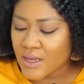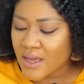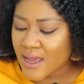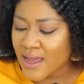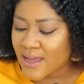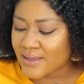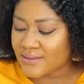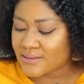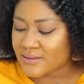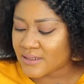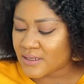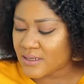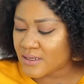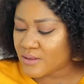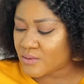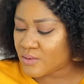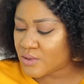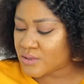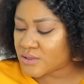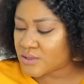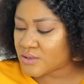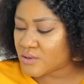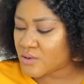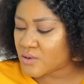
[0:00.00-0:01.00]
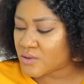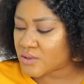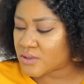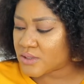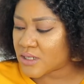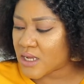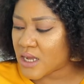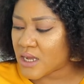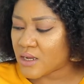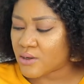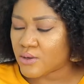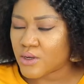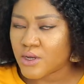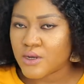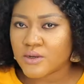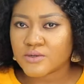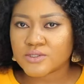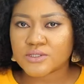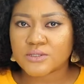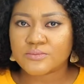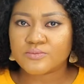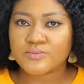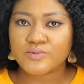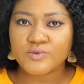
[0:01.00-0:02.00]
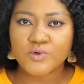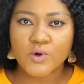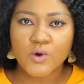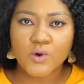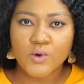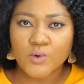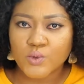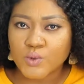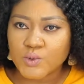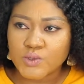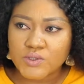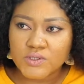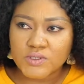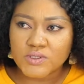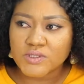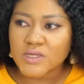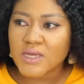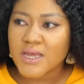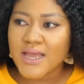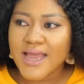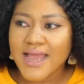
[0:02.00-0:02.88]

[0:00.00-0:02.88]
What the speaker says: And what's it called now? Some brogues.